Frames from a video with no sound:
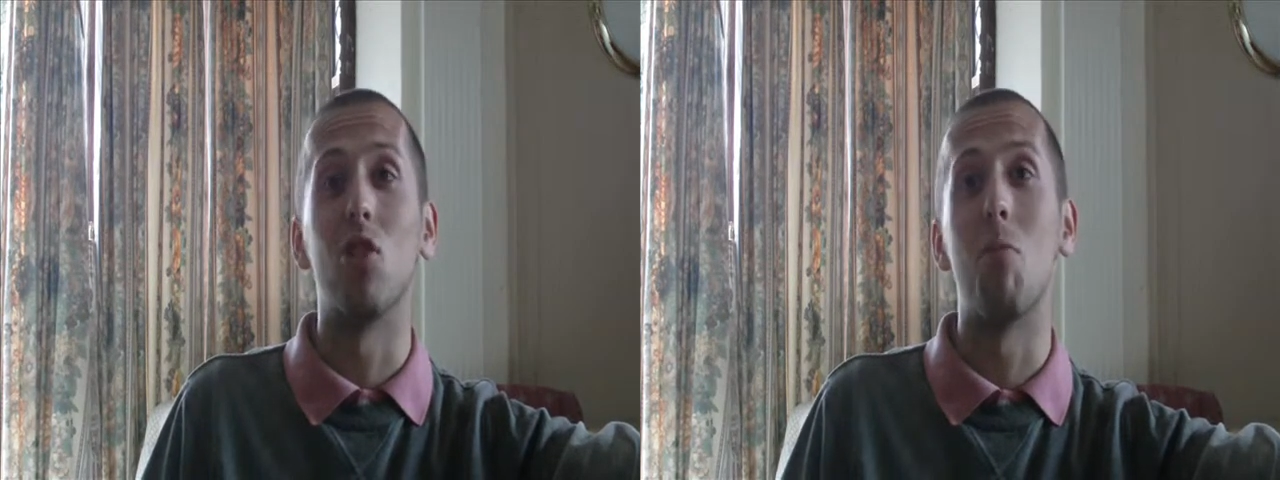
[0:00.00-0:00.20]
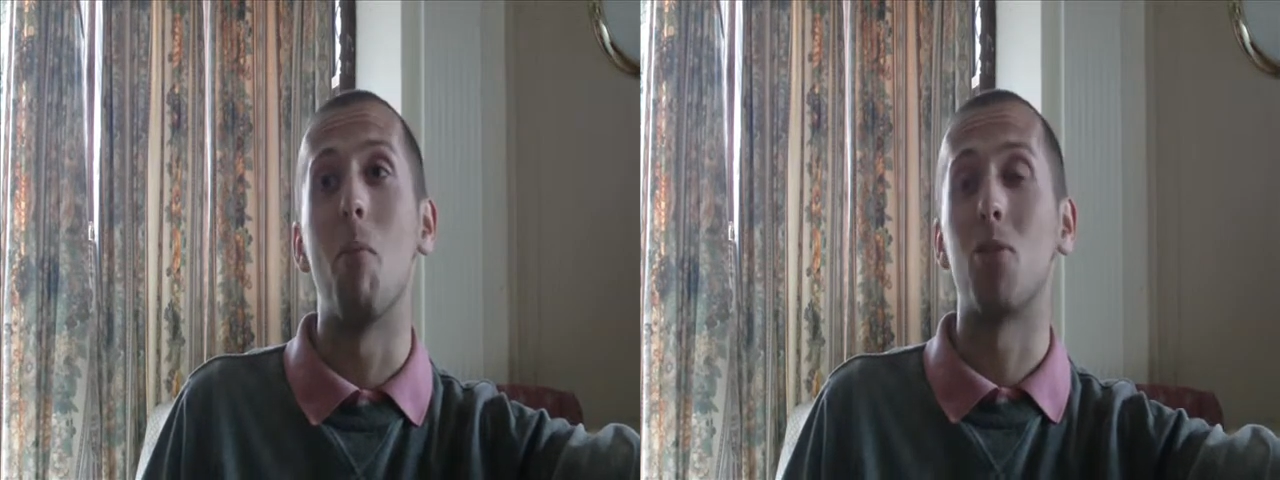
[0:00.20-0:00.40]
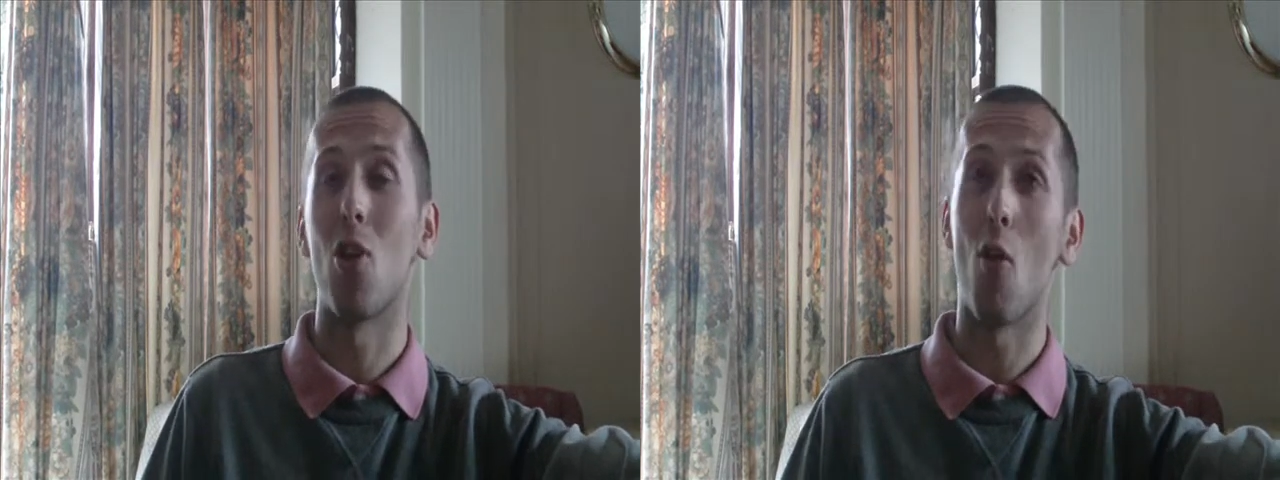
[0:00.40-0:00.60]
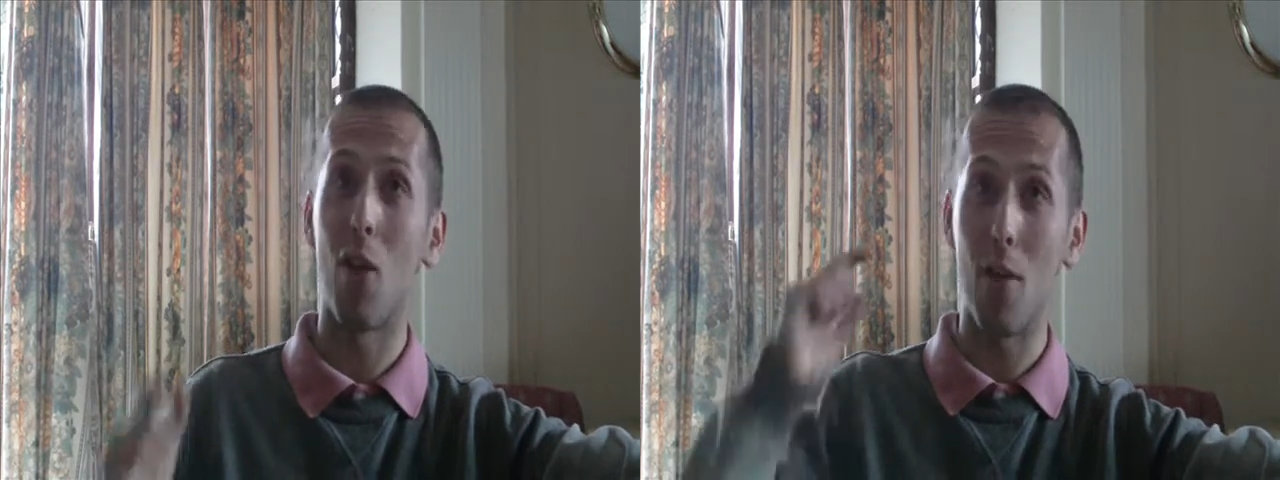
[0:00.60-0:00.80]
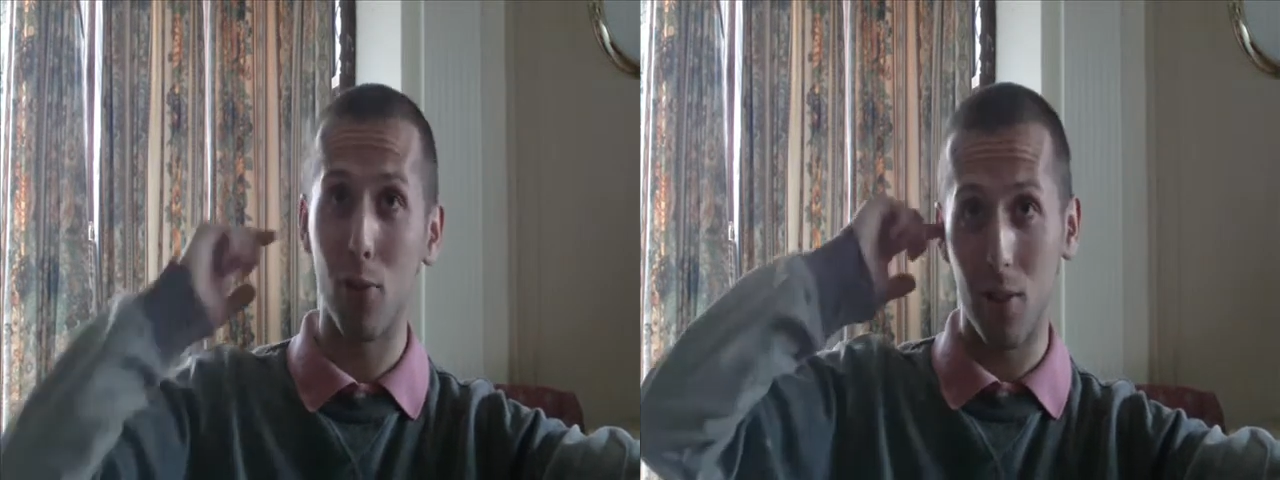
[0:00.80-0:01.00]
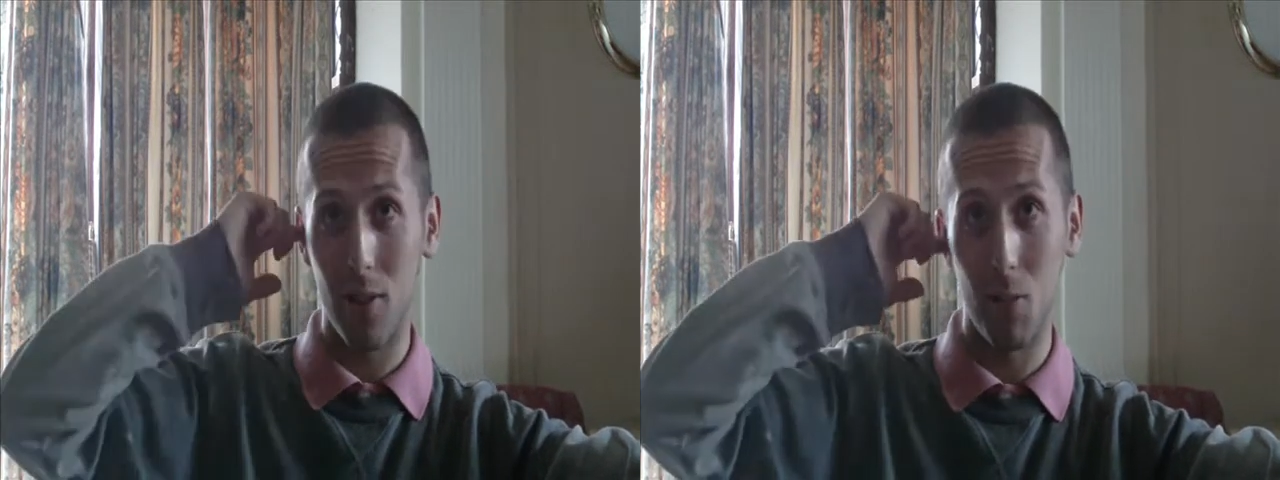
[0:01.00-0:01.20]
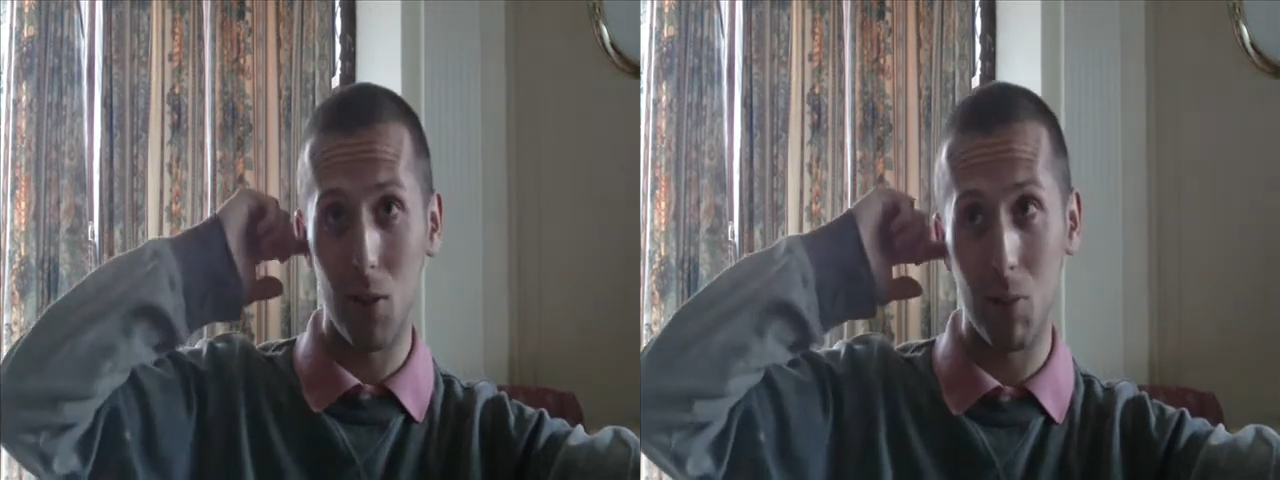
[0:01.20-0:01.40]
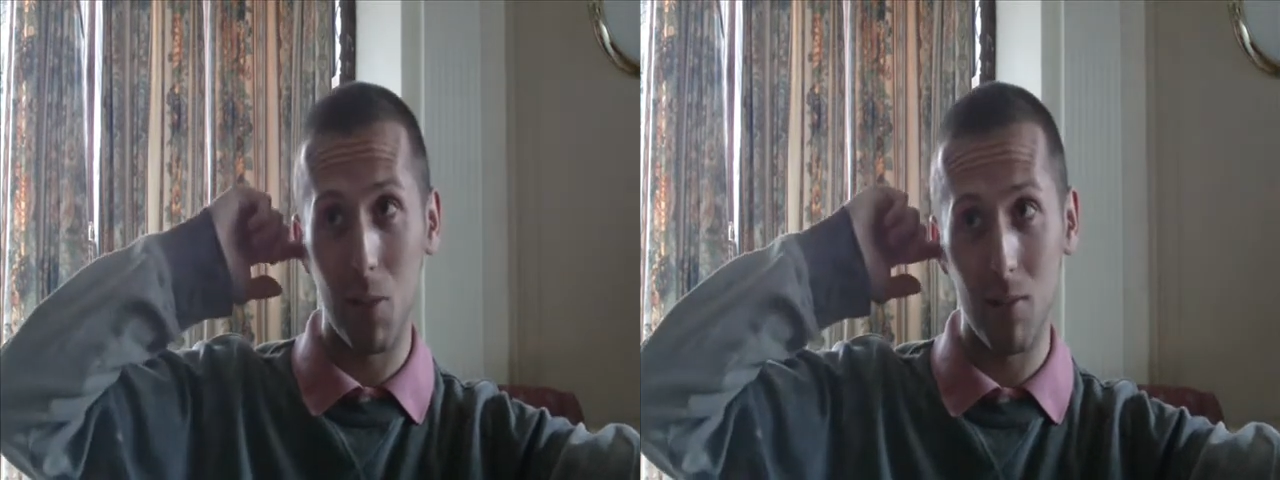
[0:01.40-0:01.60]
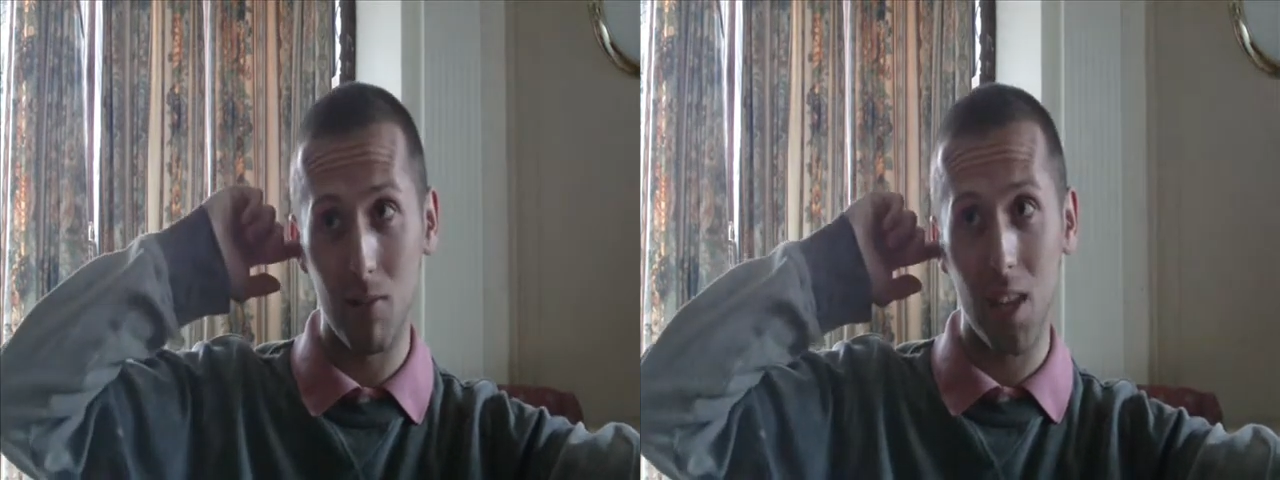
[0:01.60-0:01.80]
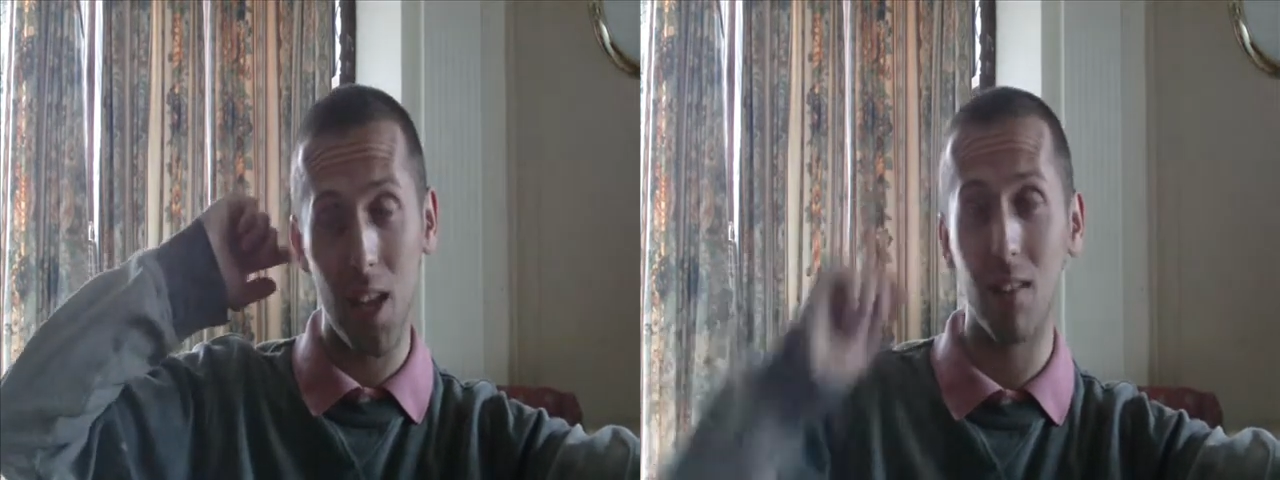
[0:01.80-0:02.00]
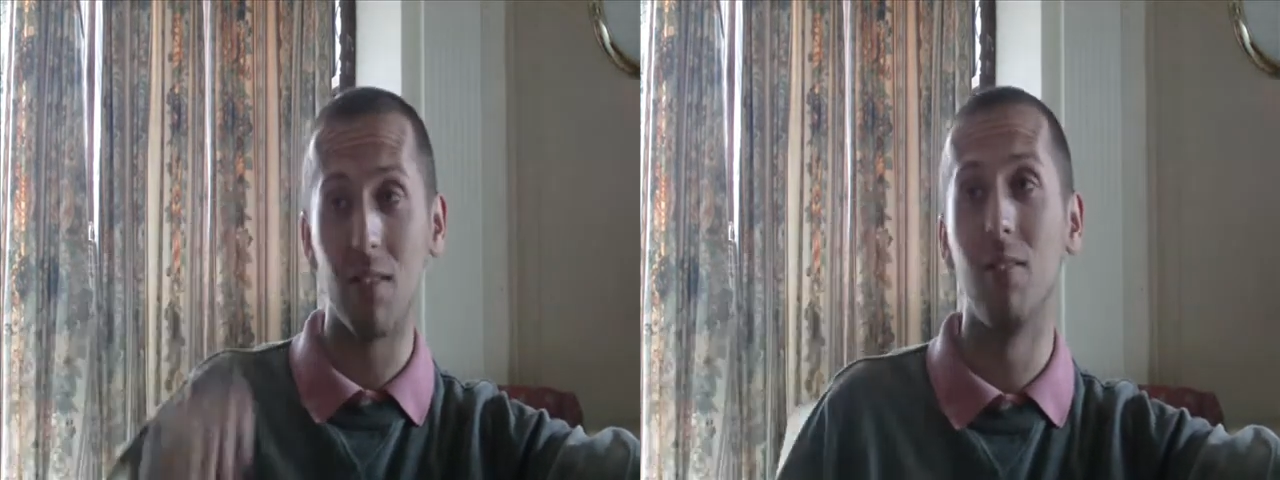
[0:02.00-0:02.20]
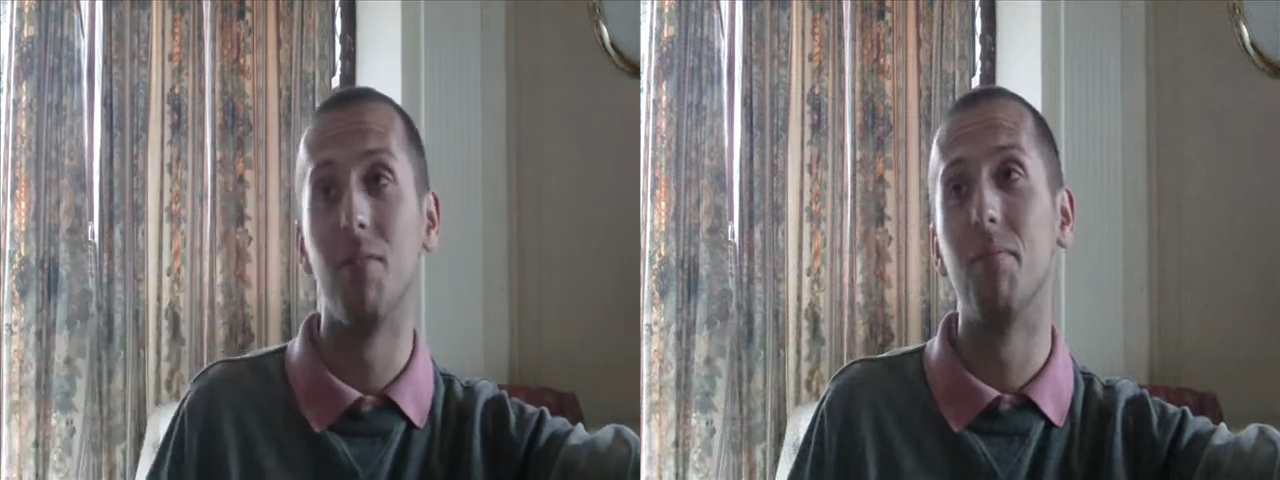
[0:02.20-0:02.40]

Just a member of staff left, which is a bit sad.